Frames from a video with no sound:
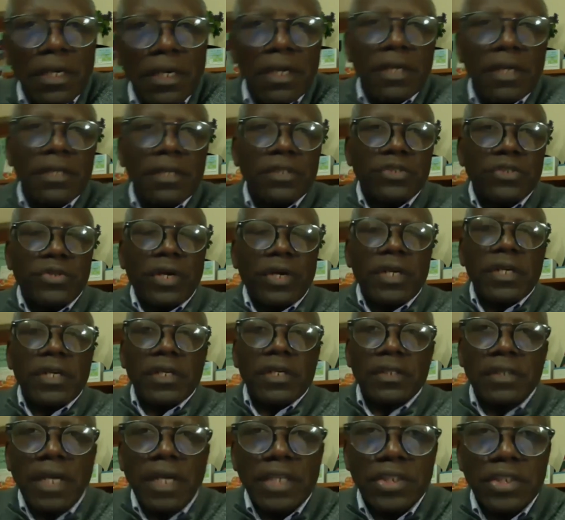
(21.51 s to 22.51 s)
training
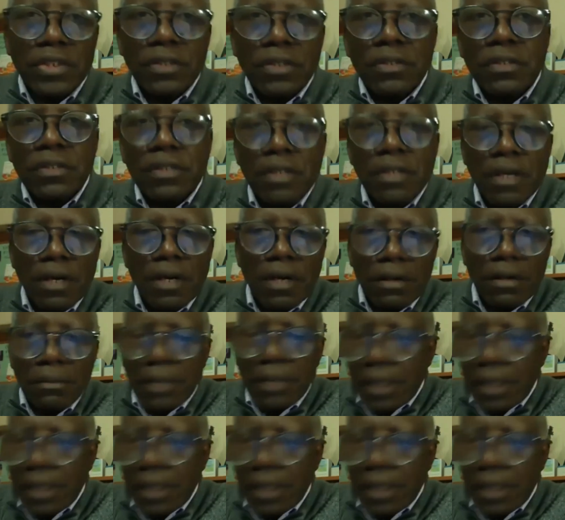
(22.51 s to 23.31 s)
sessions, but I